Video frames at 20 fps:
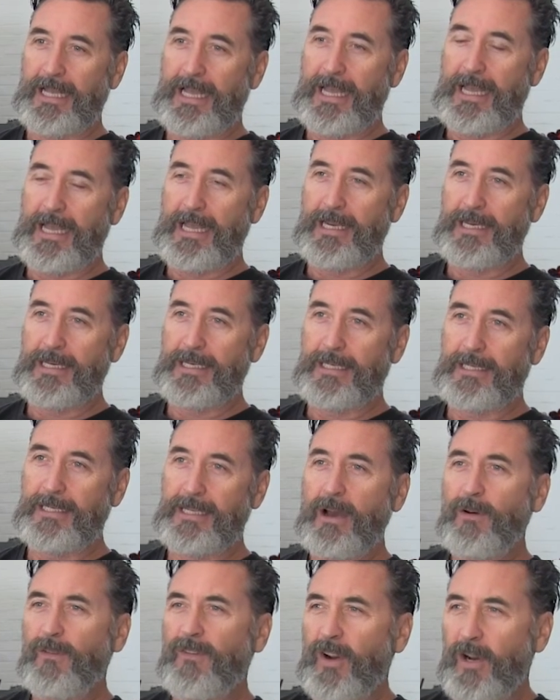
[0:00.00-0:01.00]
And
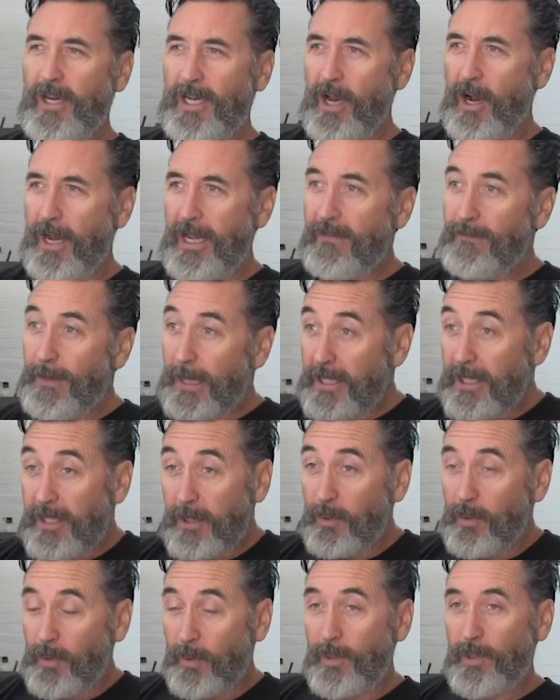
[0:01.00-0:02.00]
they were very naive, but
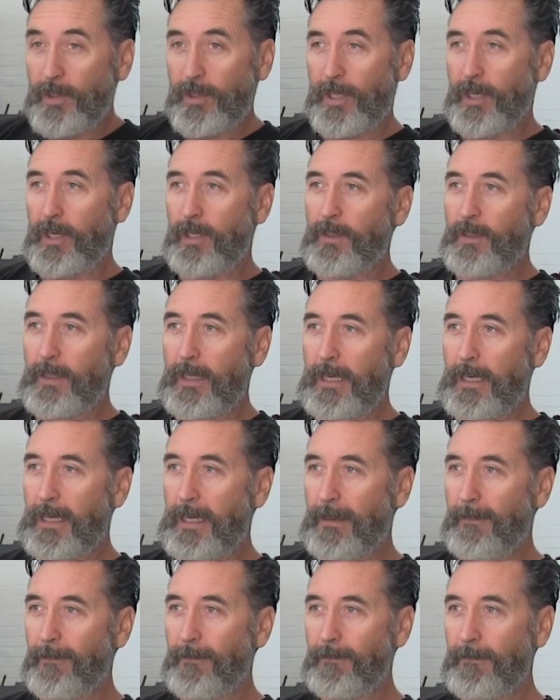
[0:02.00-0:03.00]
still good, you know.
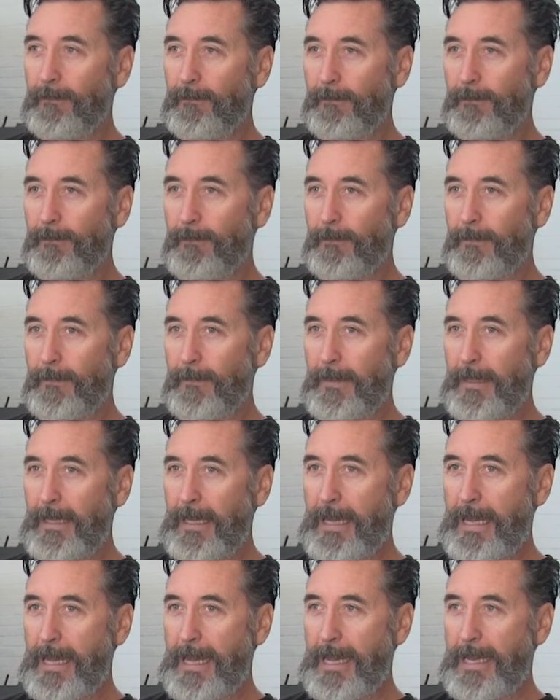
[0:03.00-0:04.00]

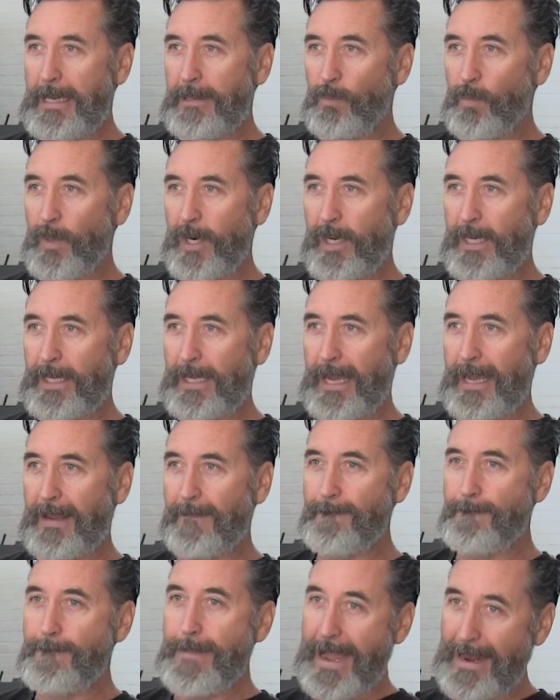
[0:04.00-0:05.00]
And when I
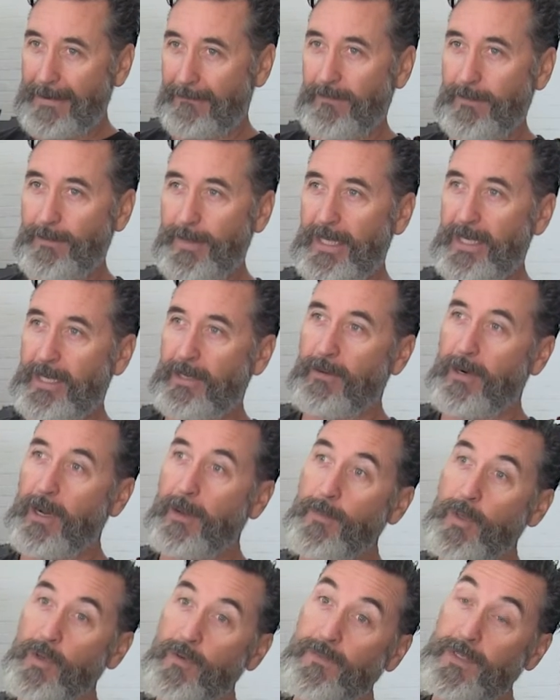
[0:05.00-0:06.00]
came back from India, I
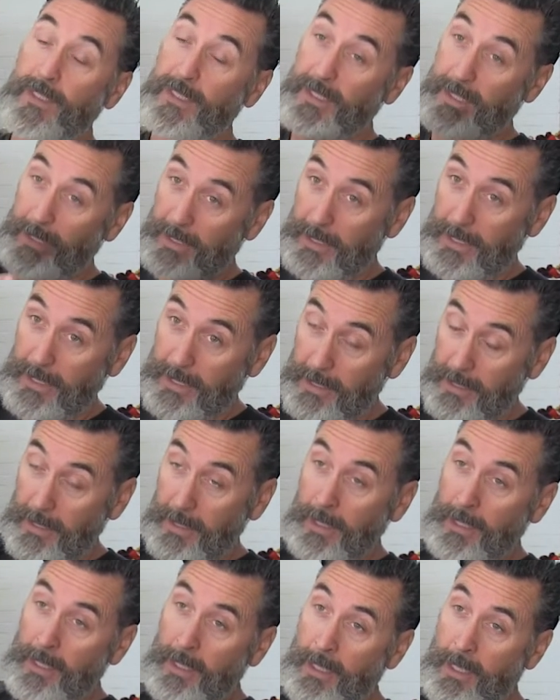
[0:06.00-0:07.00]
moved to Sydney
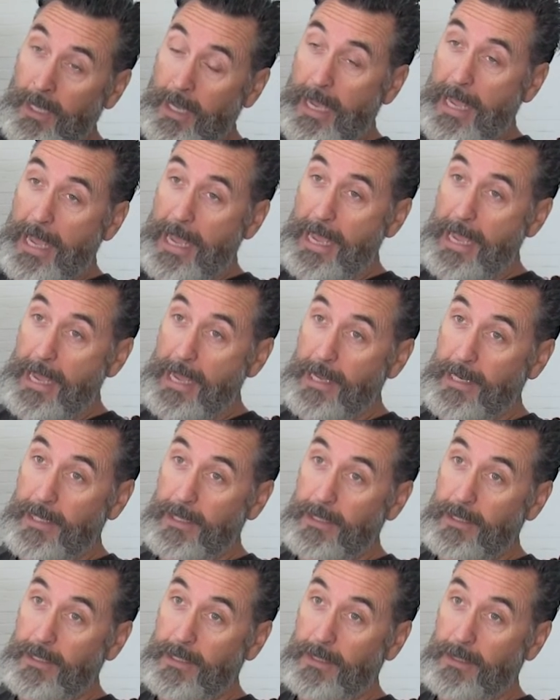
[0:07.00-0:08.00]

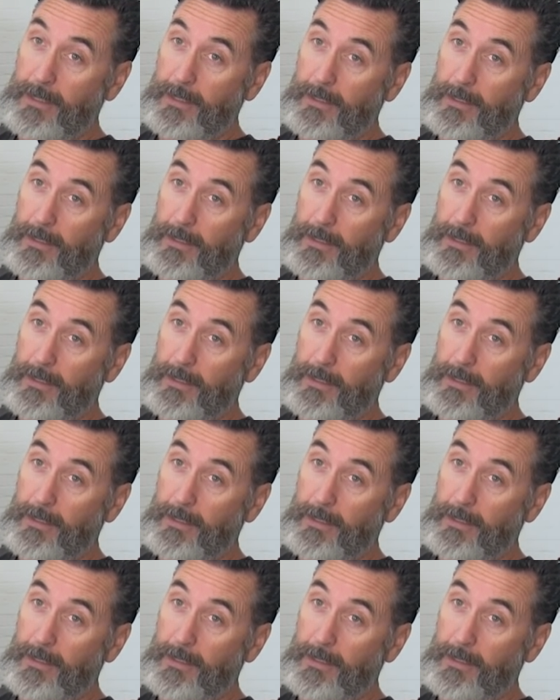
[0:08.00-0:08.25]
and